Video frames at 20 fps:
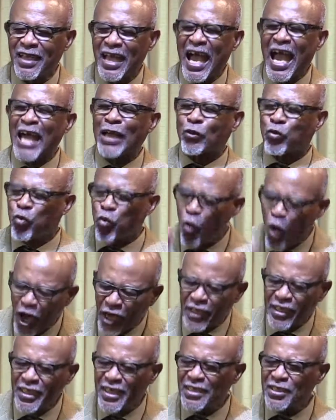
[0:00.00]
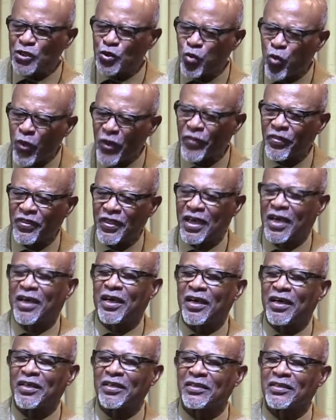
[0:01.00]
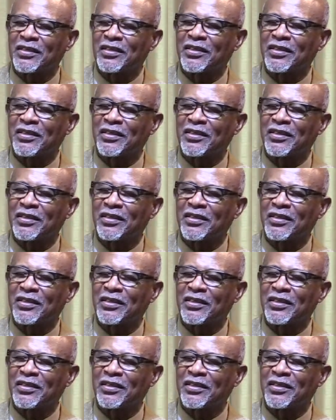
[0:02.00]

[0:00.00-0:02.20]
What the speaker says: at oneness with God,